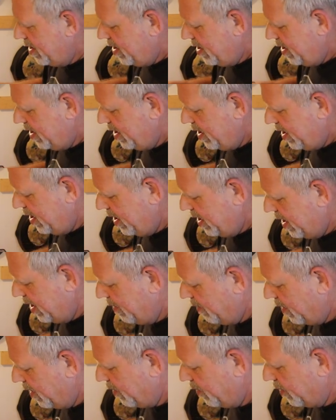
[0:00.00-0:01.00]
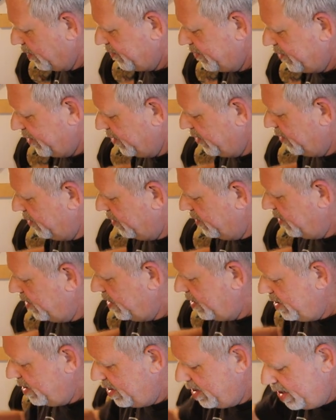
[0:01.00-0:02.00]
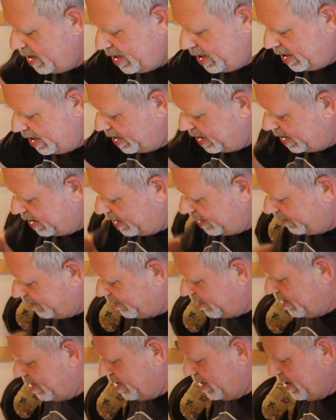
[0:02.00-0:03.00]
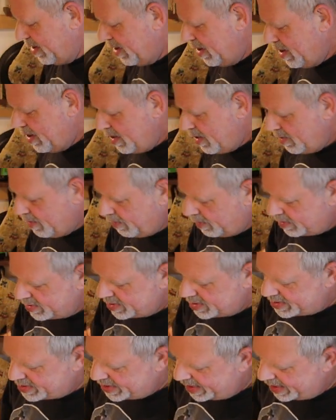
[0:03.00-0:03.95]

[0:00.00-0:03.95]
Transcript: And what we'll do is we'll just